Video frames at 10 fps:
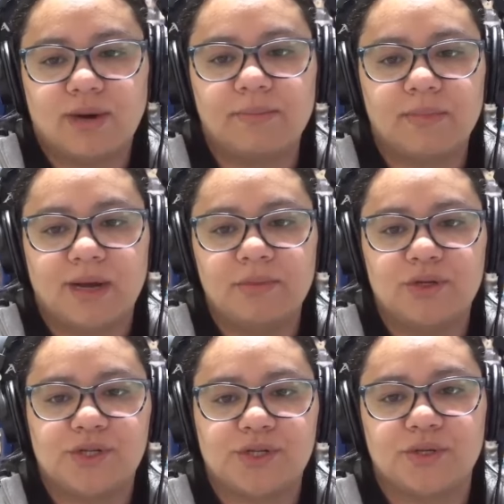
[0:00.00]
I'm
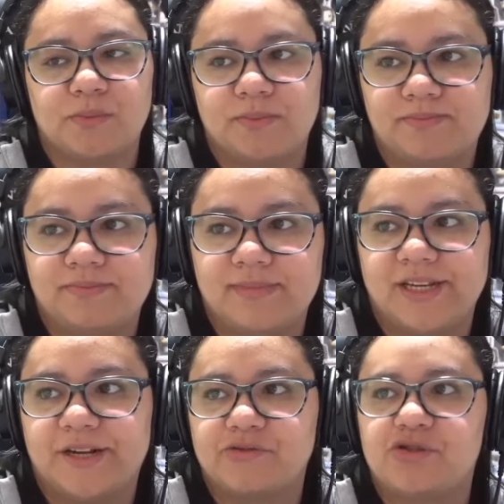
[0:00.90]
used to, you
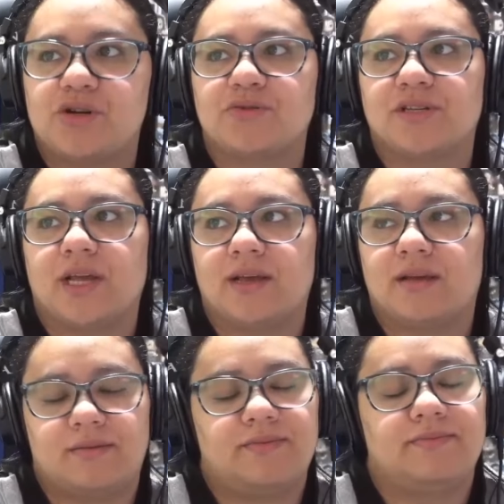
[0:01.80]
know, shows like
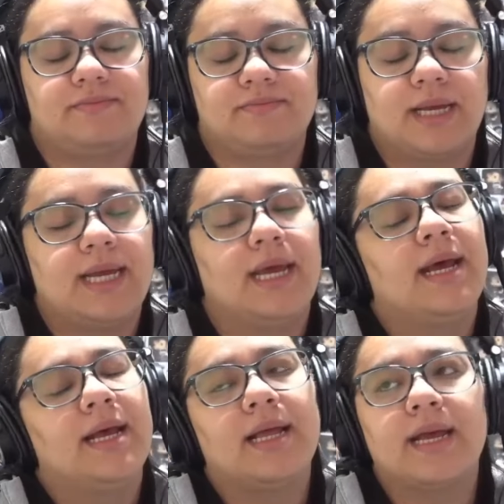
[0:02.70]

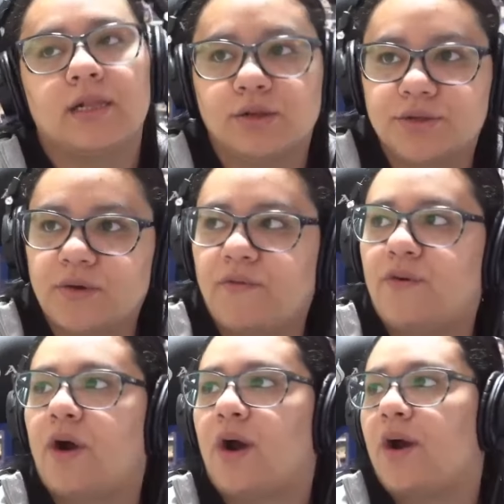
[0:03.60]

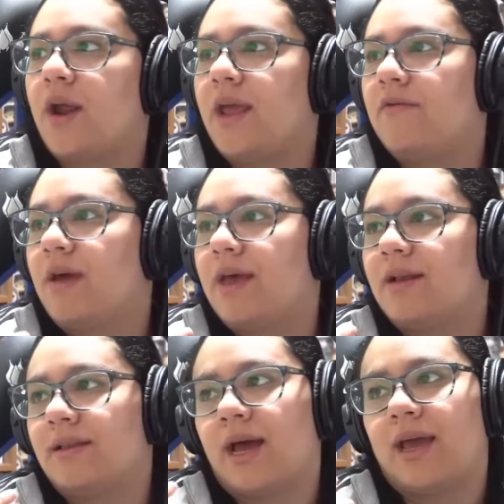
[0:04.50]
Lucifer,
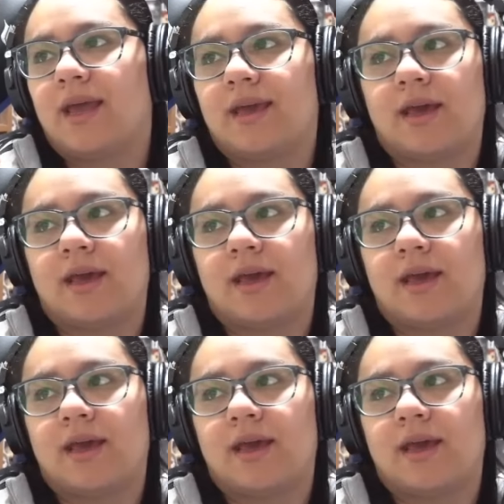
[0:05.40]
even like